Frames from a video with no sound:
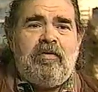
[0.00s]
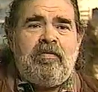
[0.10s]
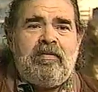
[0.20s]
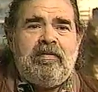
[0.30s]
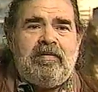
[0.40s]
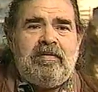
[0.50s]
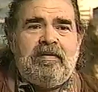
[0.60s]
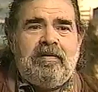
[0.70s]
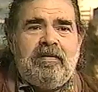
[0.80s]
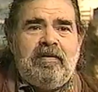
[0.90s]
was actually
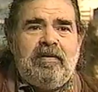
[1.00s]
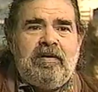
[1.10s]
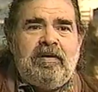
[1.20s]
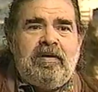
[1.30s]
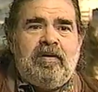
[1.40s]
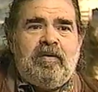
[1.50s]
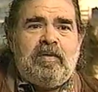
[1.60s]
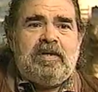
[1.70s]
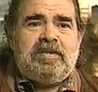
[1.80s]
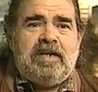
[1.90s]
Conan the
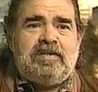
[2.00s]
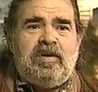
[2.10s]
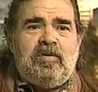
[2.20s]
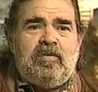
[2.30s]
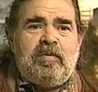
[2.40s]
Conqueror, and it was to be